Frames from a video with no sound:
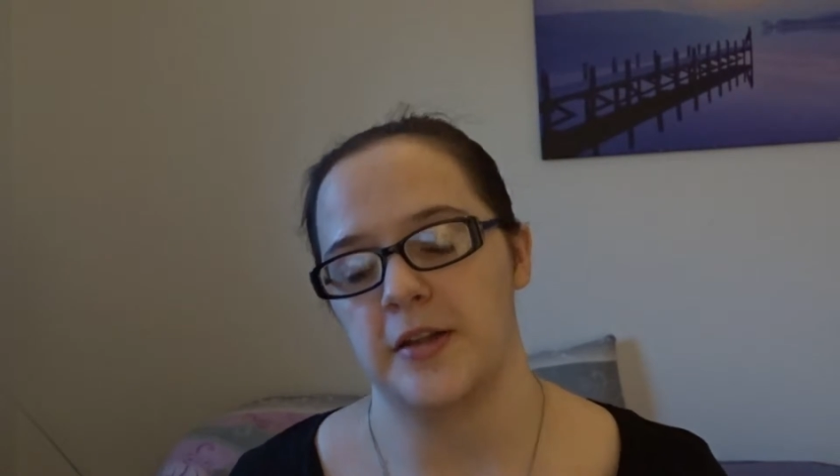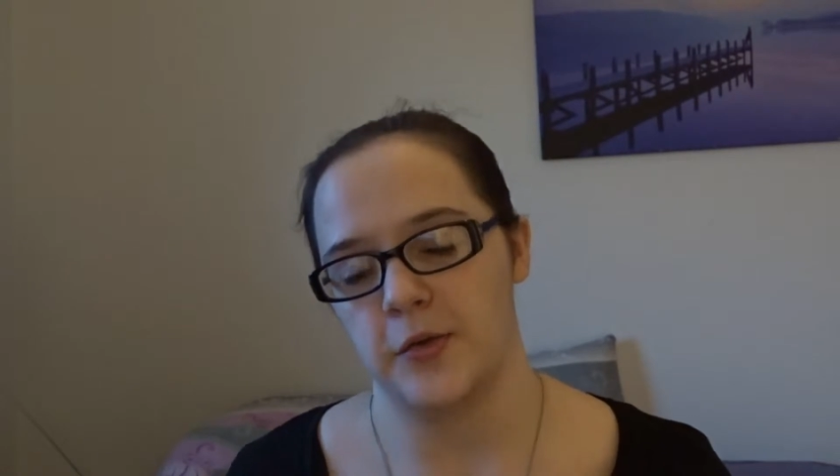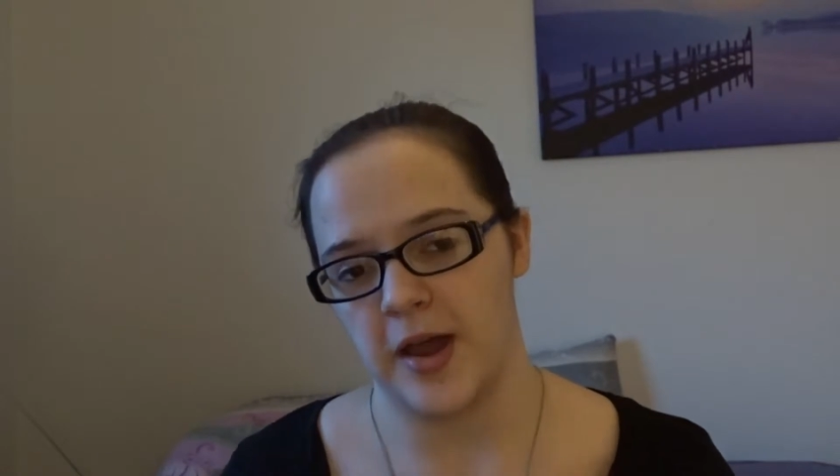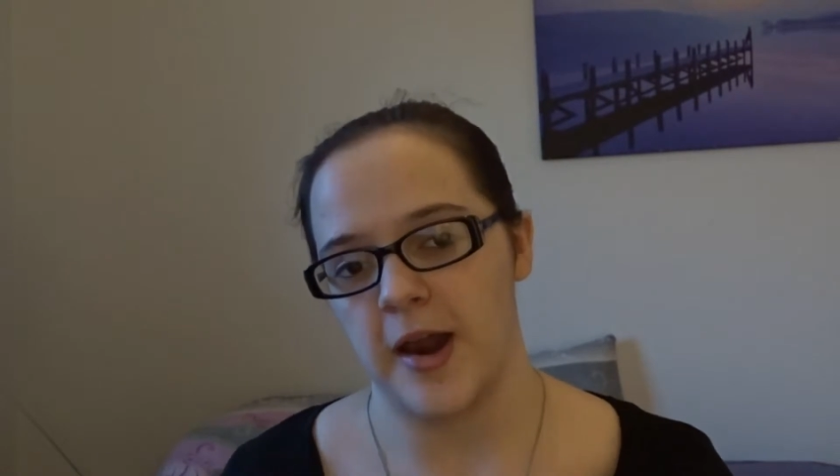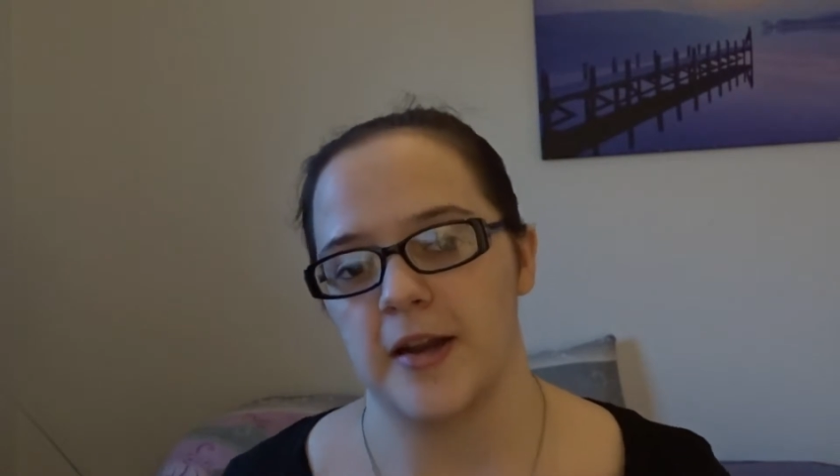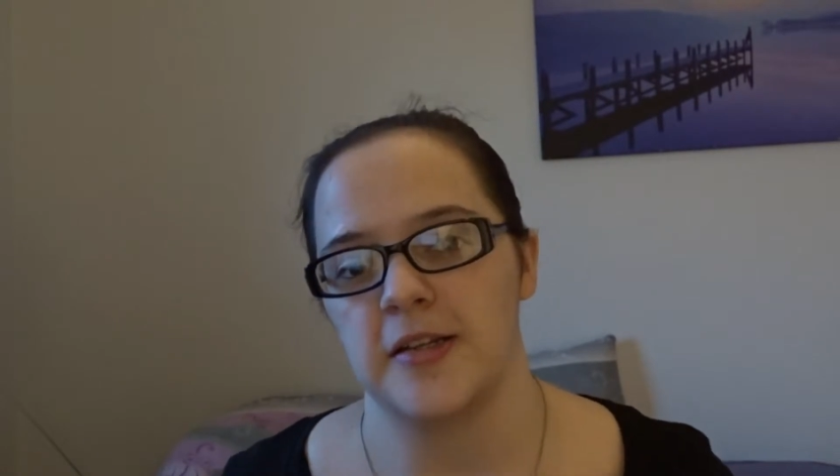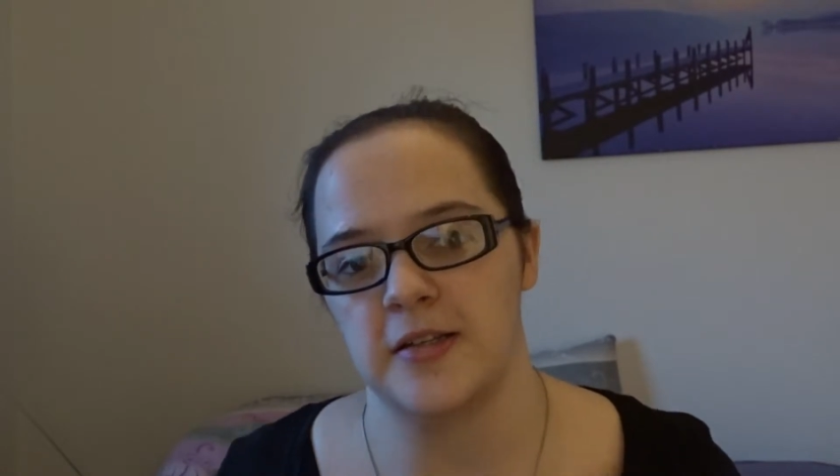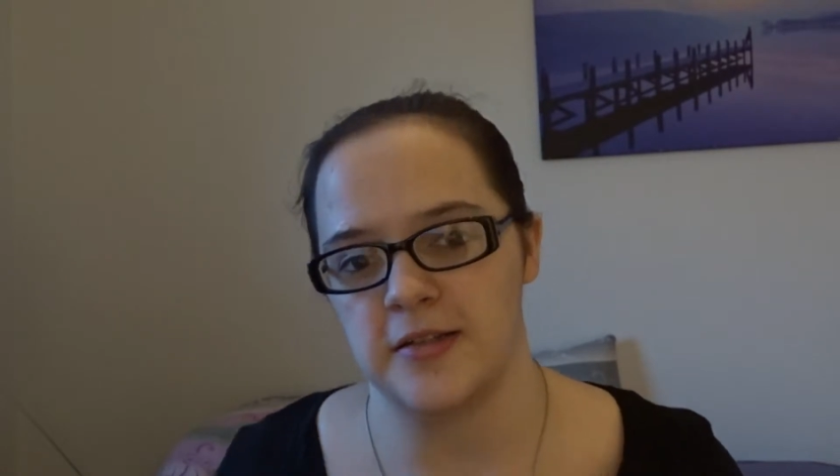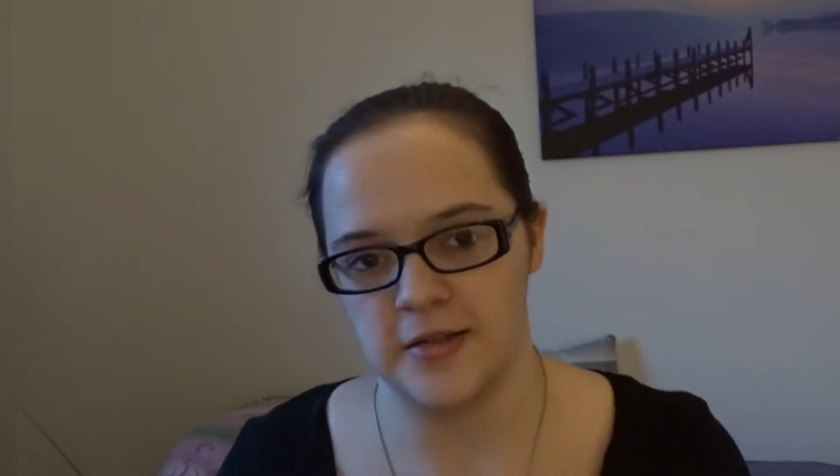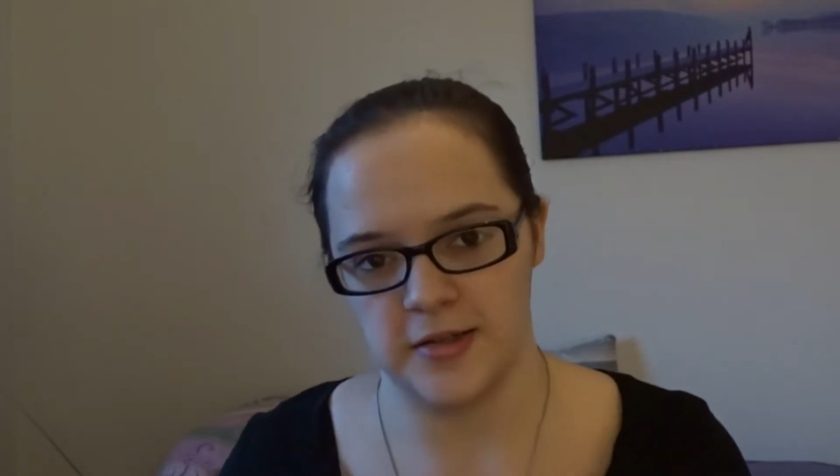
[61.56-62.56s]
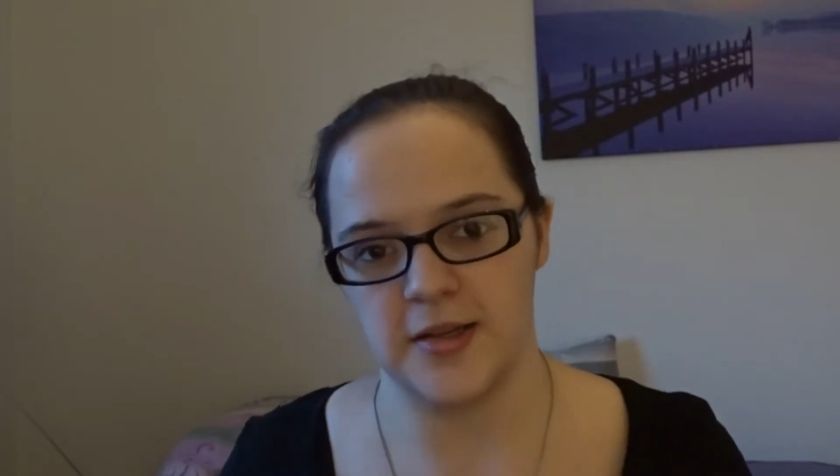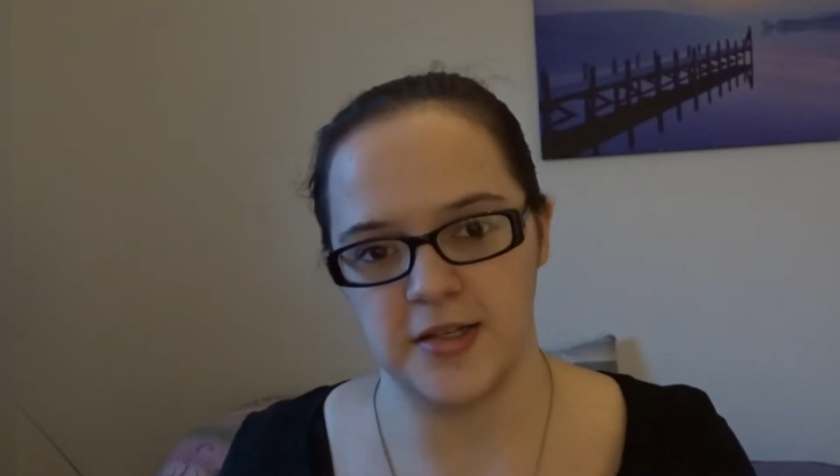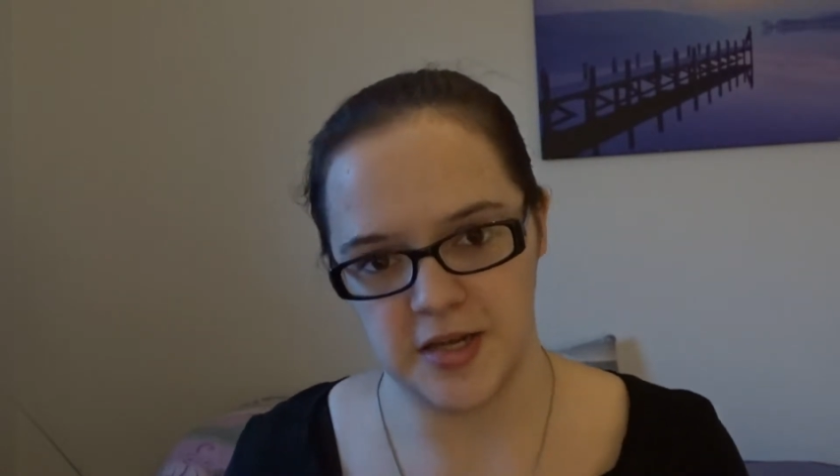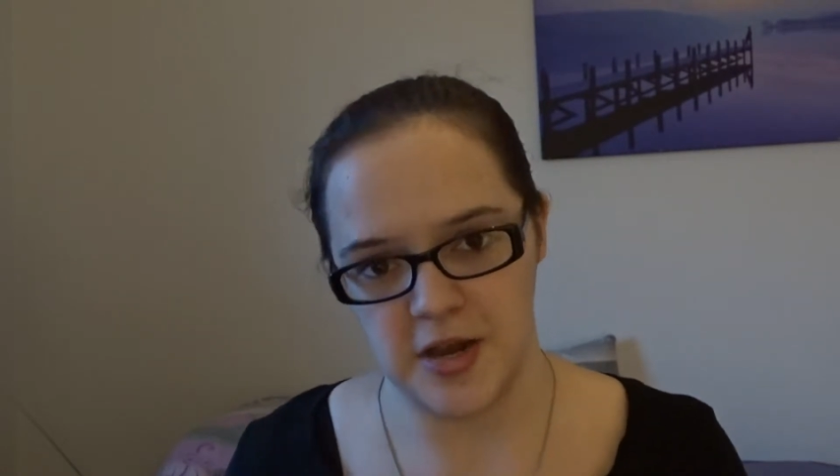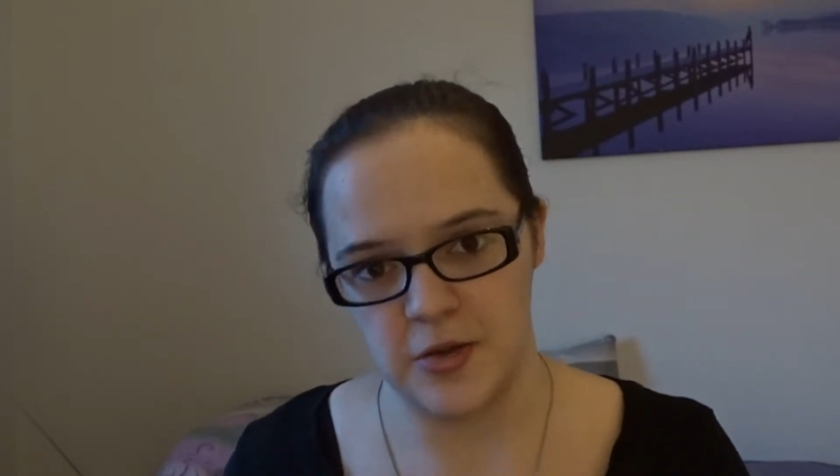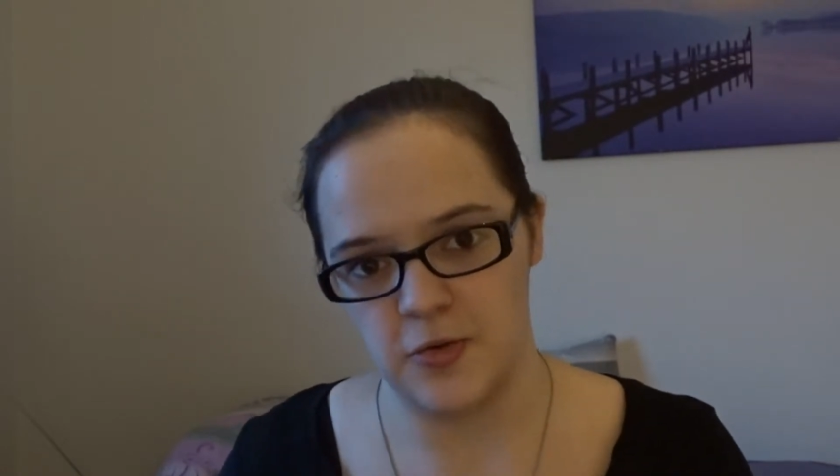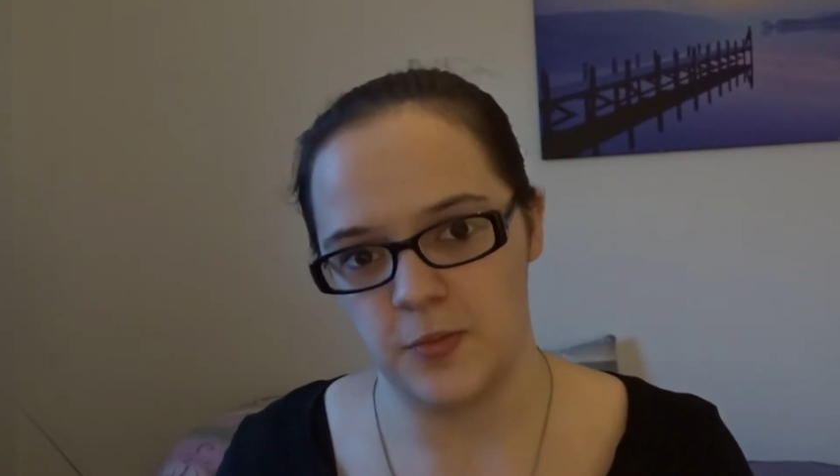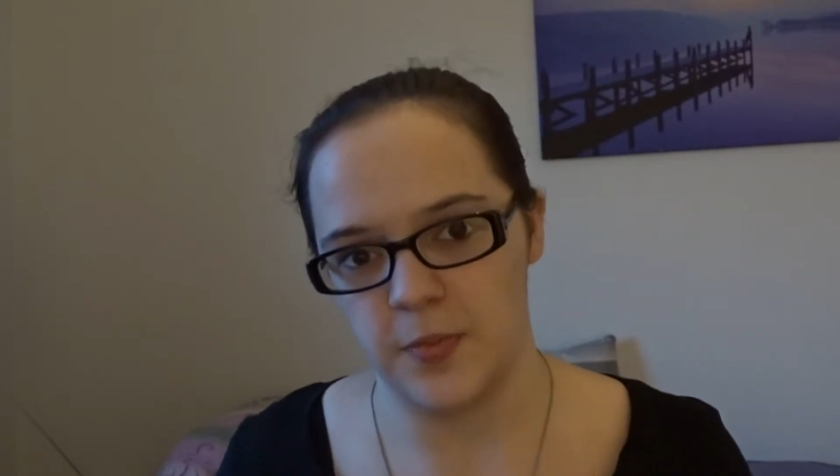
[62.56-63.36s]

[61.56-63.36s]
and your characters to continue